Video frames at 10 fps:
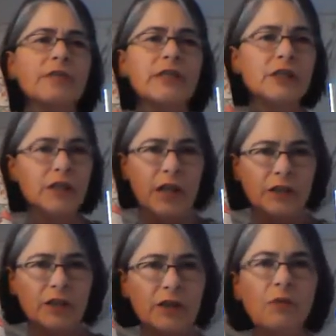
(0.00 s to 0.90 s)
and
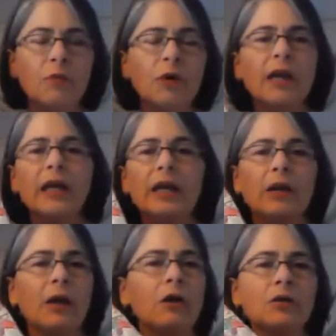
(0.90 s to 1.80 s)
gentle. It
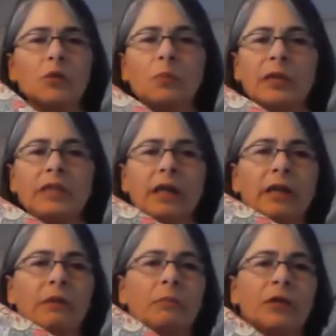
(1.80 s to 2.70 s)
can also be done
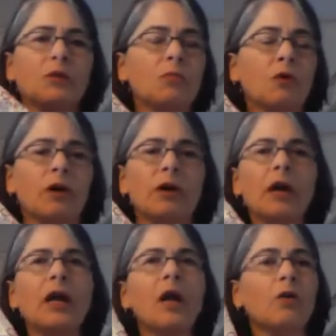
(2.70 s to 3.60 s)
in much more
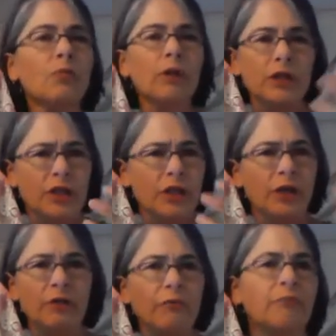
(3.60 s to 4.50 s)
rigid
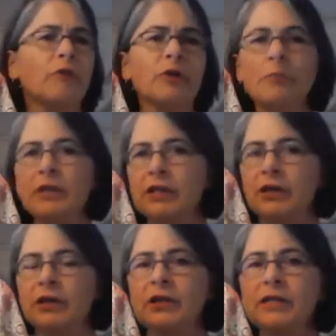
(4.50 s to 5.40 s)
or fuller
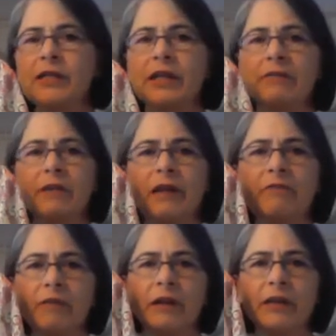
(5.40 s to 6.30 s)
materials to give it a
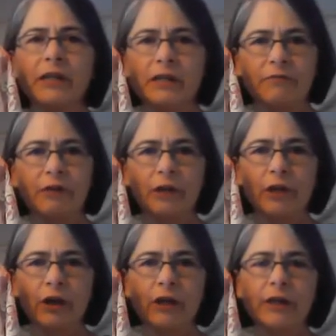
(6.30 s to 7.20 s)
very different
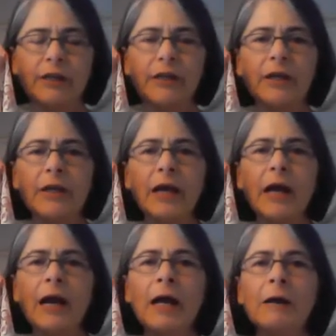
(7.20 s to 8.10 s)
look.
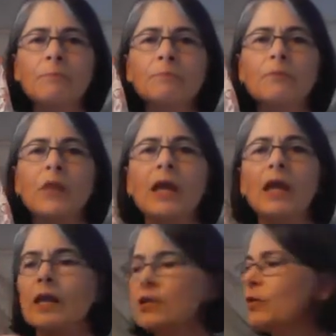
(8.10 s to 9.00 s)

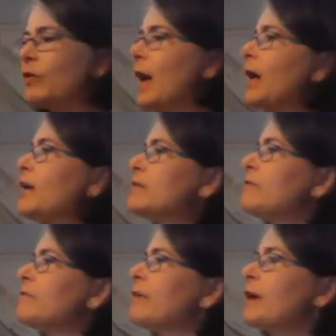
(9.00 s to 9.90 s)
So that is a
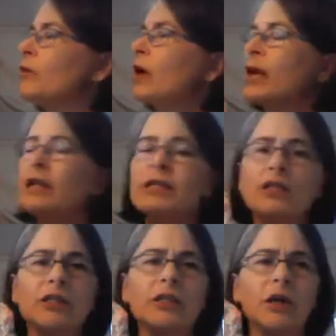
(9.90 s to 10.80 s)
fun, and it
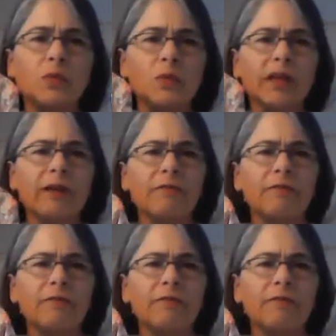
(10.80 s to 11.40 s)
starts with a